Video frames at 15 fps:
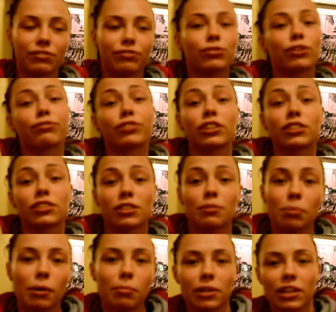reveal to the
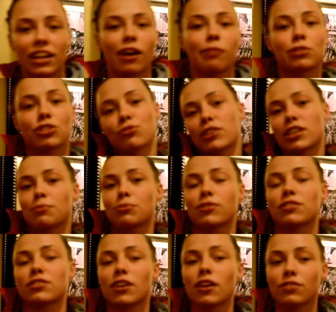public and how much do we keep to
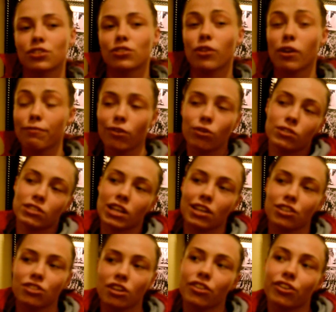ourselves, and focus
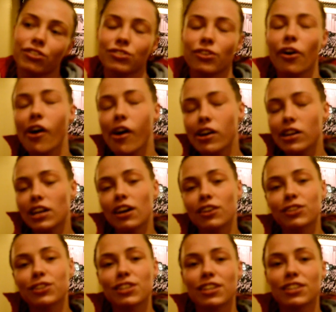on each other. So
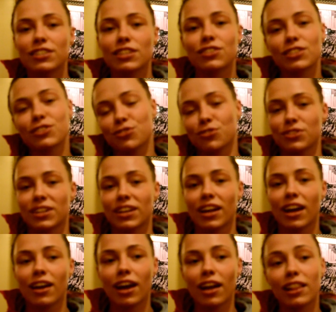it's interesting.
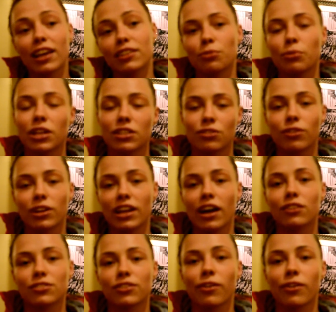I like the way it's going now. So.